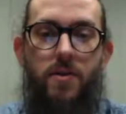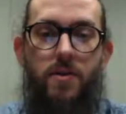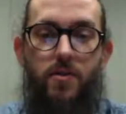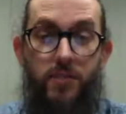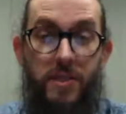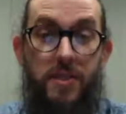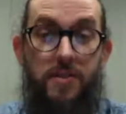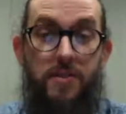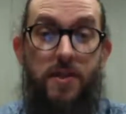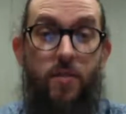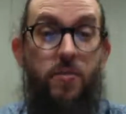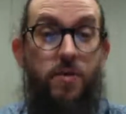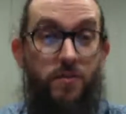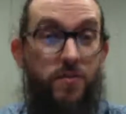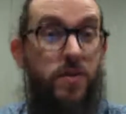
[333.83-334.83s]
release. That
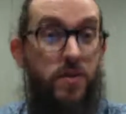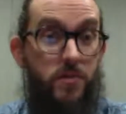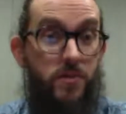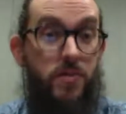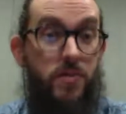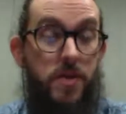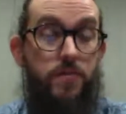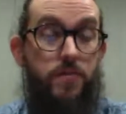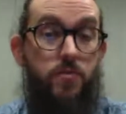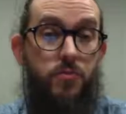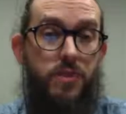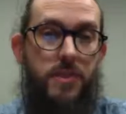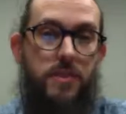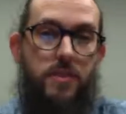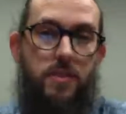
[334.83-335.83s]
would be a very successful
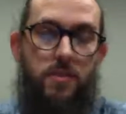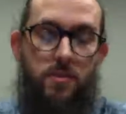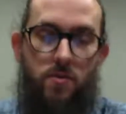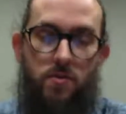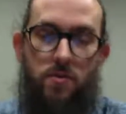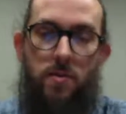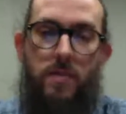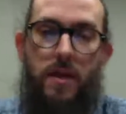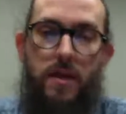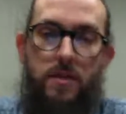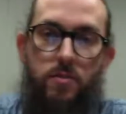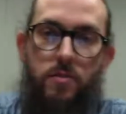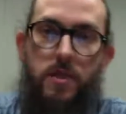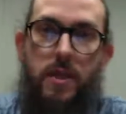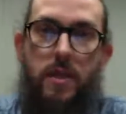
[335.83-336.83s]
release. So I'm glad
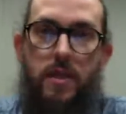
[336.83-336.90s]
to be getting